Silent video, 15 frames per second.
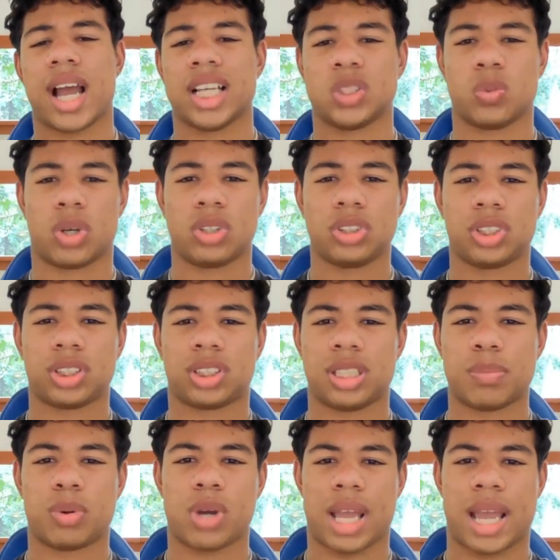as well as just
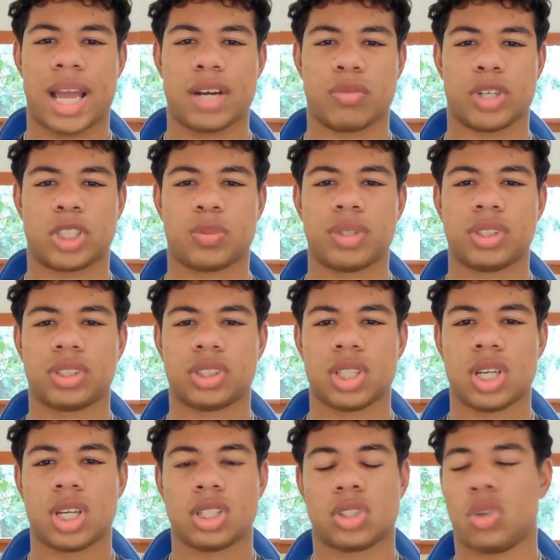simple AI enrichments.
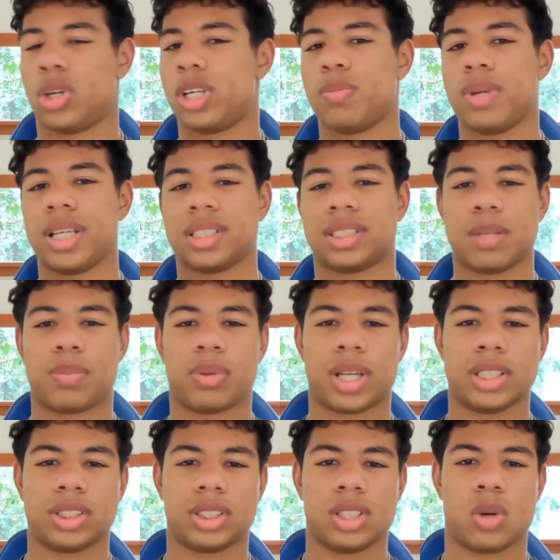So it can be as simple
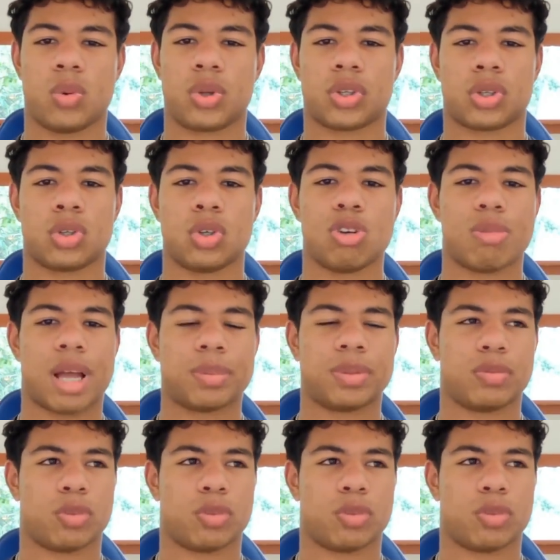as, with your Google Maps